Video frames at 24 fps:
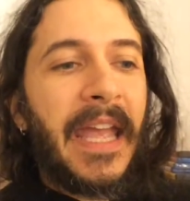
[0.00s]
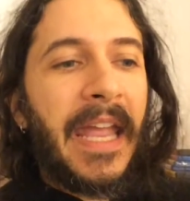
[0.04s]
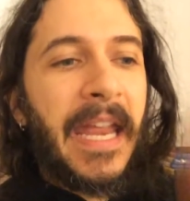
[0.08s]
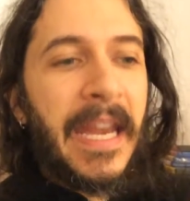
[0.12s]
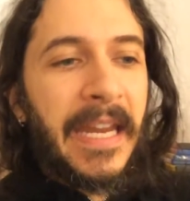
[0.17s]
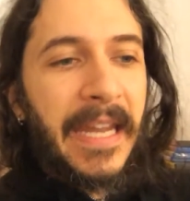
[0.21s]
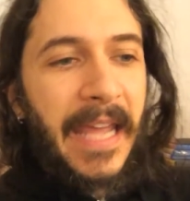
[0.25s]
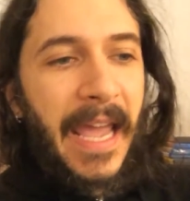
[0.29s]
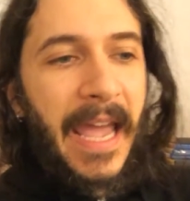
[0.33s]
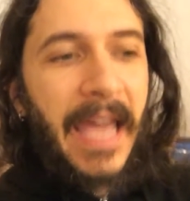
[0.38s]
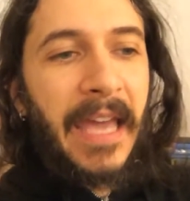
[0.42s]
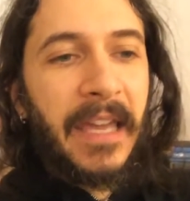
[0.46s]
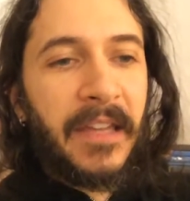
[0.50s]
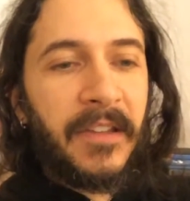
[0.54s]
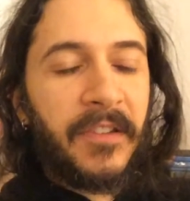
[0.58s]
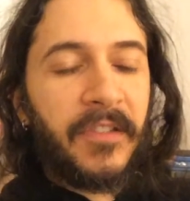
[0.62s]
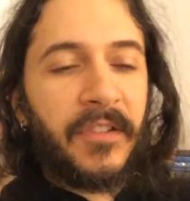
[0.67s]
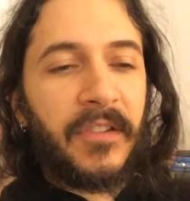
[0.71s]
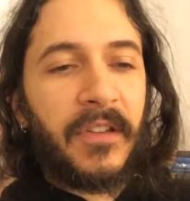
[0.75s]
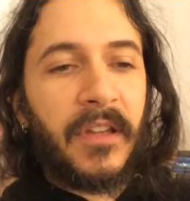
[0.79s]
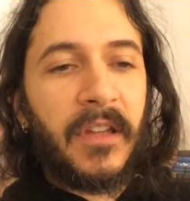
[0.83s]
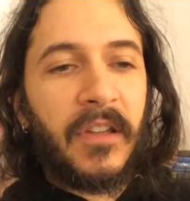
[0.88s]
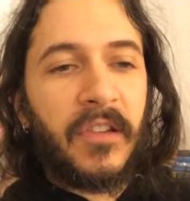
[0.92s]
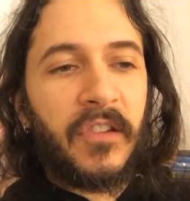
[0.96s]
it
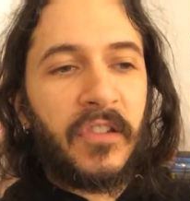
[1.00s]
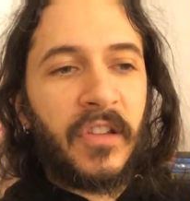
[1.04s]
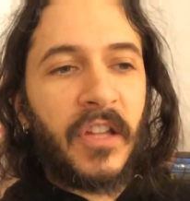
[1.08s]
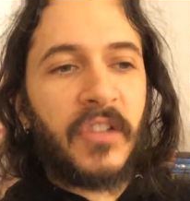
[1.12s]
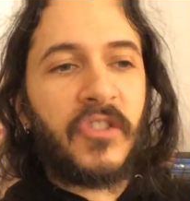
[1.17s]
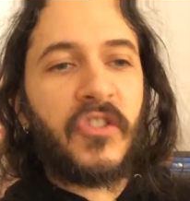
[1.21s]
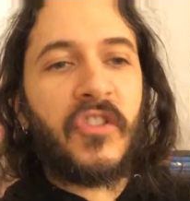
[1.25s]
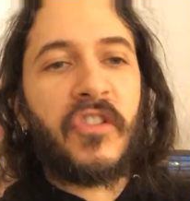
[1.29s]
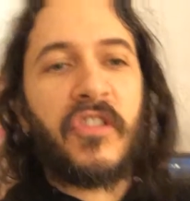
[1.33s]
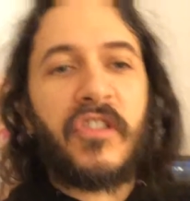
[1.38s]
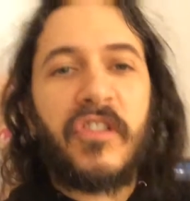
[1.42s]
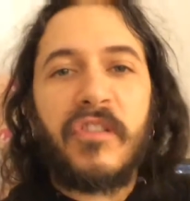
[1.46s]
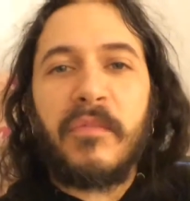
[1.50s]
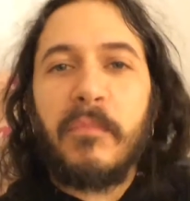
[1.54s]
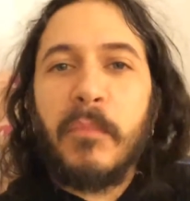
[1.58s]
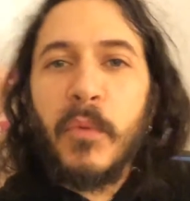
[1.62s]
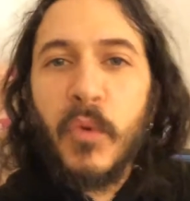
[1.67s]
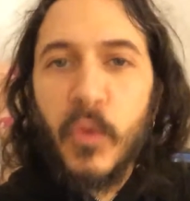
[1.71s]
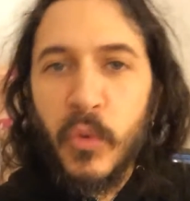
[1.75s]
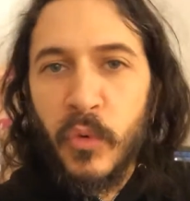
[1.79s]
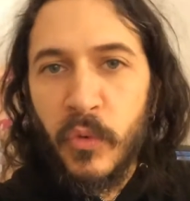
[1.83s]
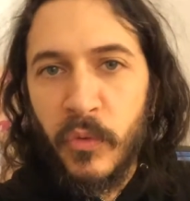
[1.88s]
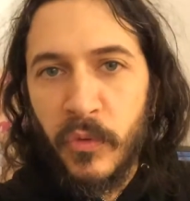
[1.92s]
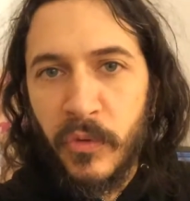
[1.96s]
has such
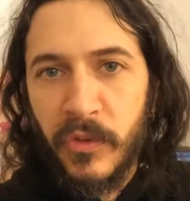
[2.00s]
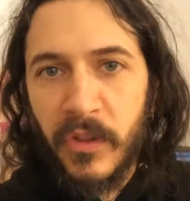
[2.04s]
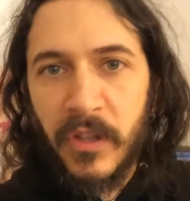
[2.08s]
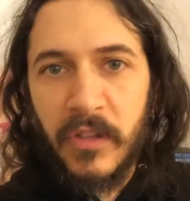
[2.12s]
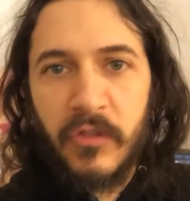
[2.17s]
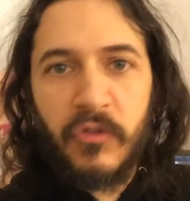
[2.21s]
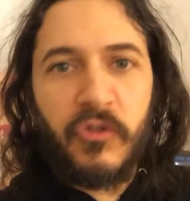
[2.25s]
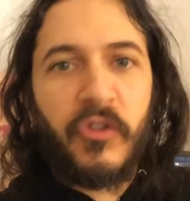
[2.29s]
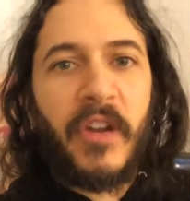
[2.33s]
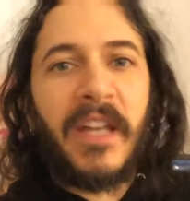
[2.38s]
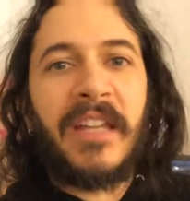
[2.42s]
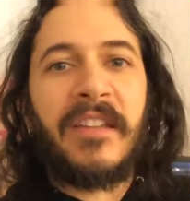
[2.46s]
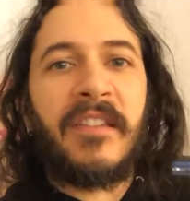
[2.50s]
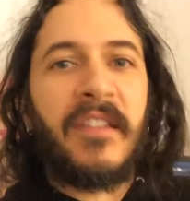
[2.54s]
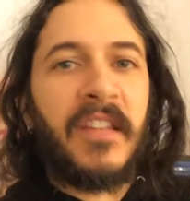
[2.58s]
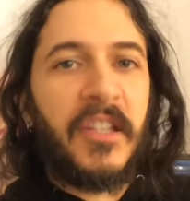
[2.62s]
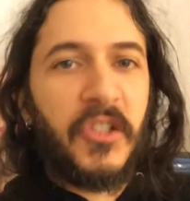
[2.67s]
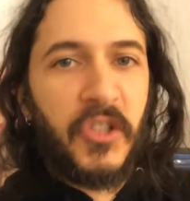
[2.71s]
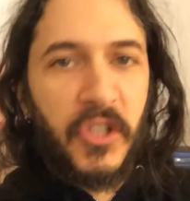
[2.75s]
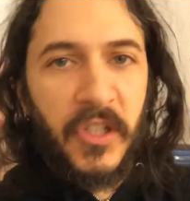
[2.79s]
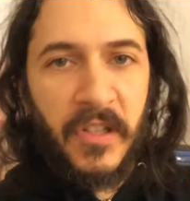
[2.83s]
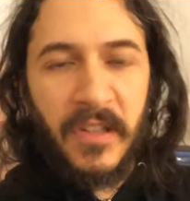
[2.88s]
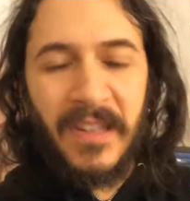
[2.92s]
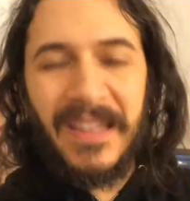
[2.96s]
smooth
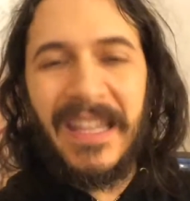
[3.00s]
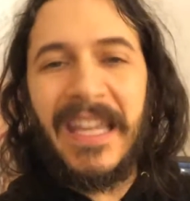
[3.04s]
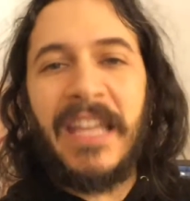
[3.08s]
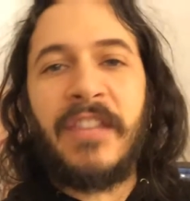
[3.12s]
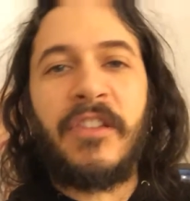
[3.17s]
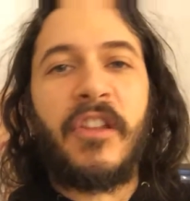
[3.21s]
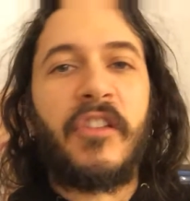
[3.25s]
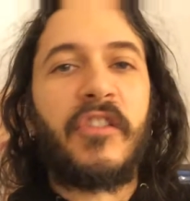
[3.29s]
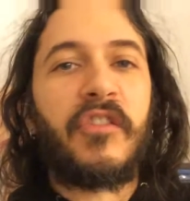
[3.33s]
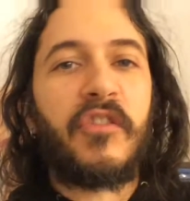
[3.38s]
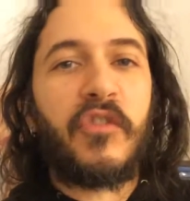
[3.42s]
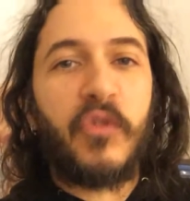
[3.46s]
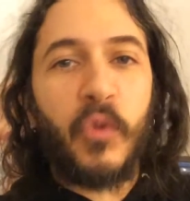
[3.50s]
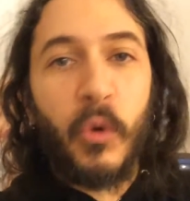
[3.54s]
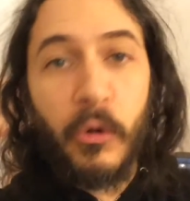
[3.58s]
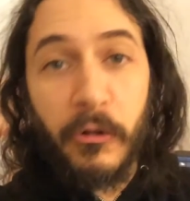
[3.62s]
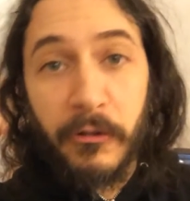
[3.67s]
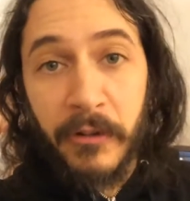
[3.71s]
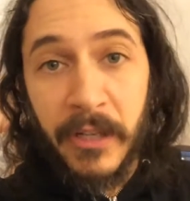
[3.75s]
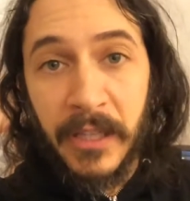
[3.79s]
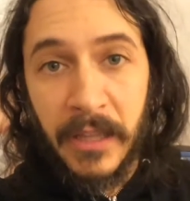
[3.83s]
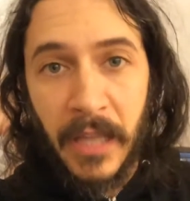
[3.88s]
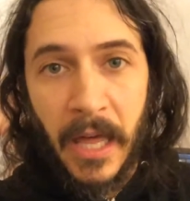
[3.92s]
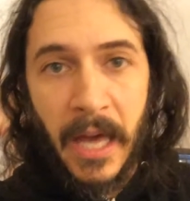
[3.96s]
transitions in the
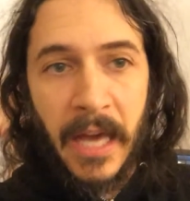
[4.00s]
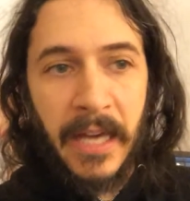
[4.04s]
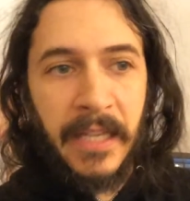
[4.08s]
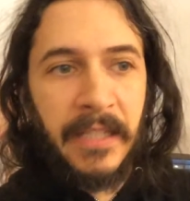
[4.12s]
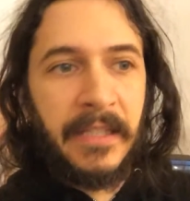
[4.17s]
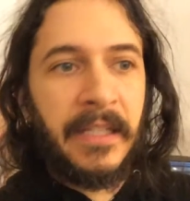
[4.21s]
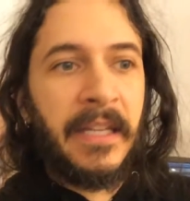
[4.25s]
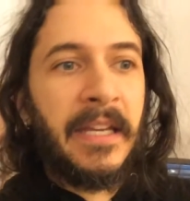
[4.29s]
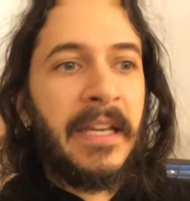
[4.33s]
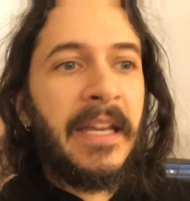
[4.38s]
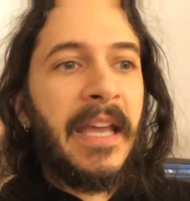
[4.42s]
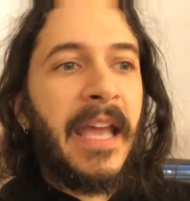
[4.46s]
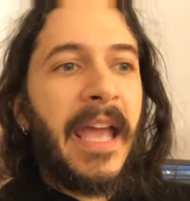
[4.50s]
storyline,